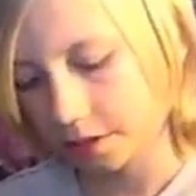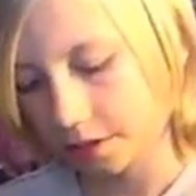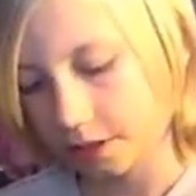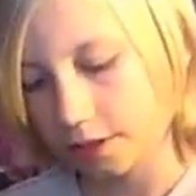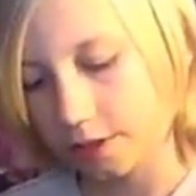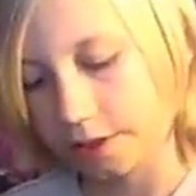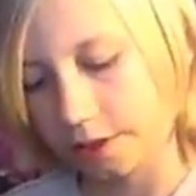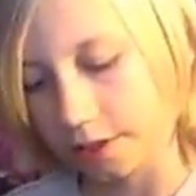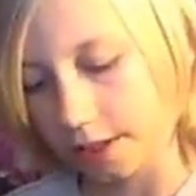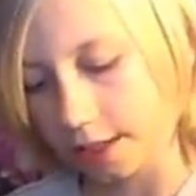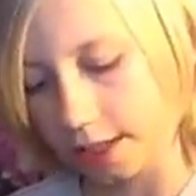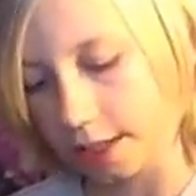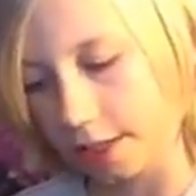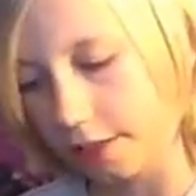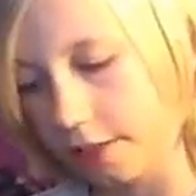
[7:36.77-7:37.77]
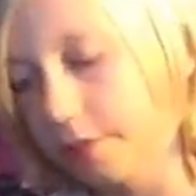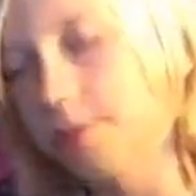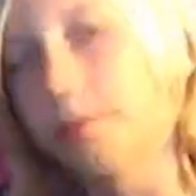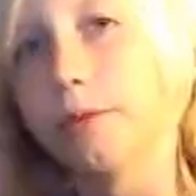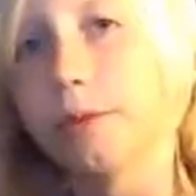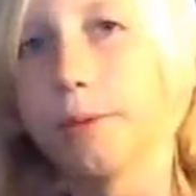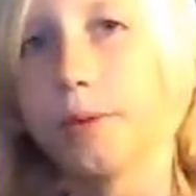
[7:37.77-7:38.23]
I always like getting
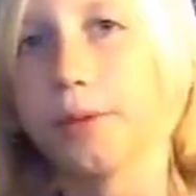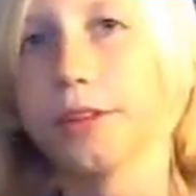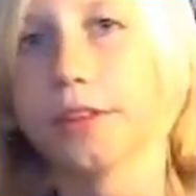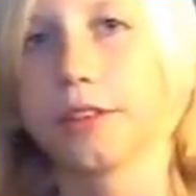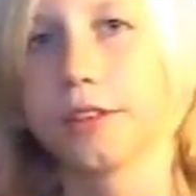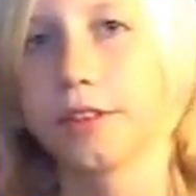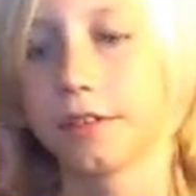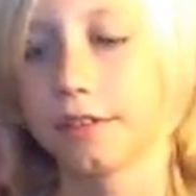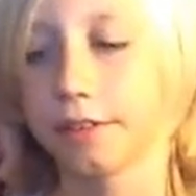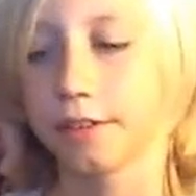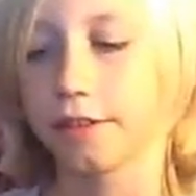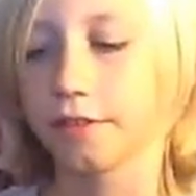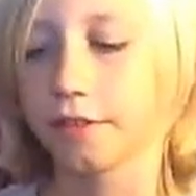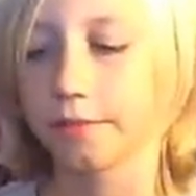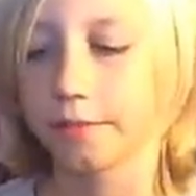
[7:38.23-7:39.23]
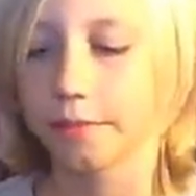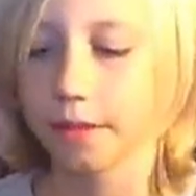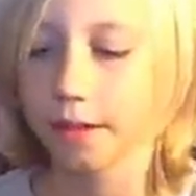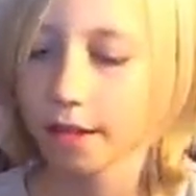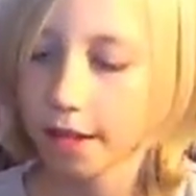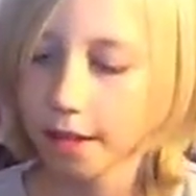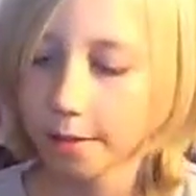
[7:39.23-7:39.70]
more bullets.
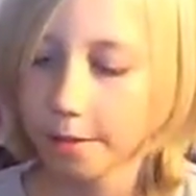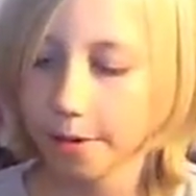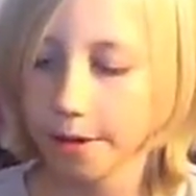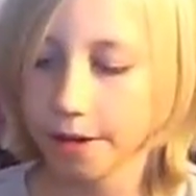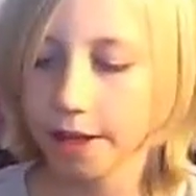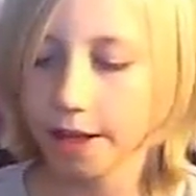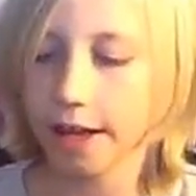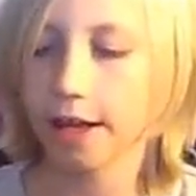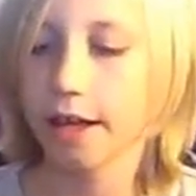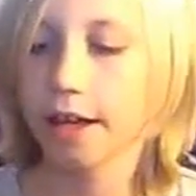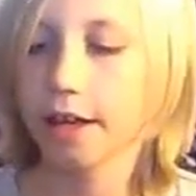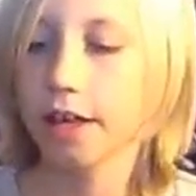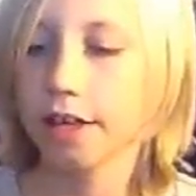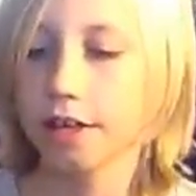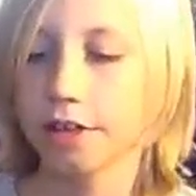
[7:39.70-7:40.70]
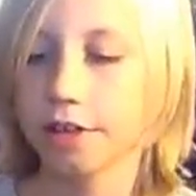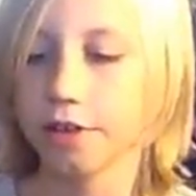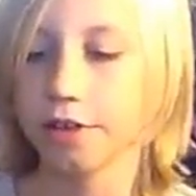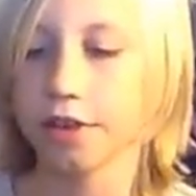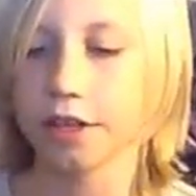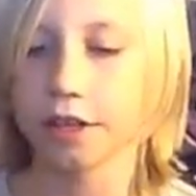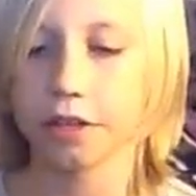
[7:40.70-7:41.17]
But yeah, so
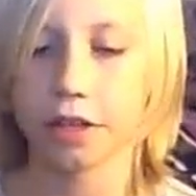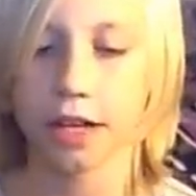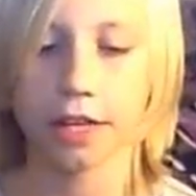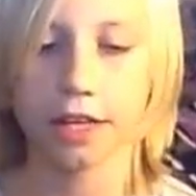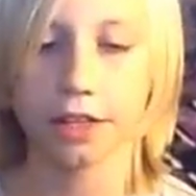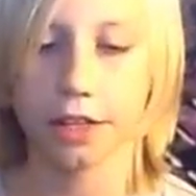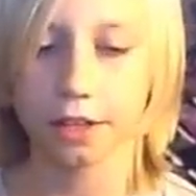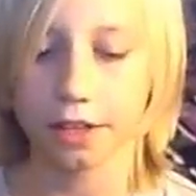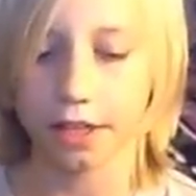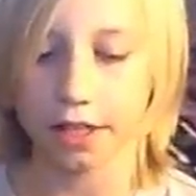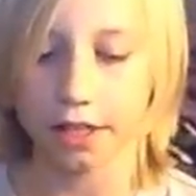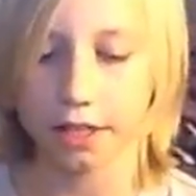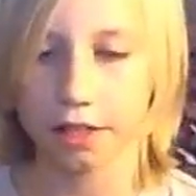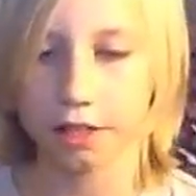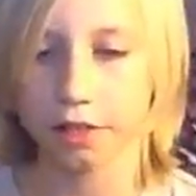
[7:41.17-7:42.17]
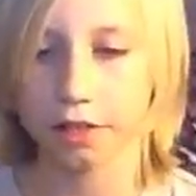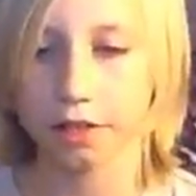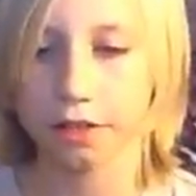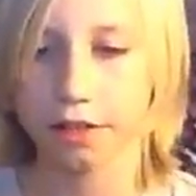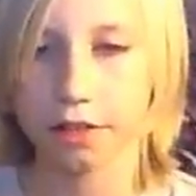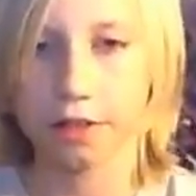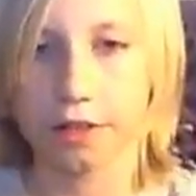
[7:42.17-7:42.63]
they slide in there like this.
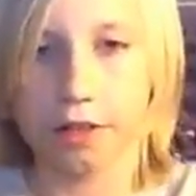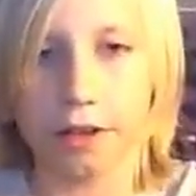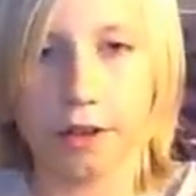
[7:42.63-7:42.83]
So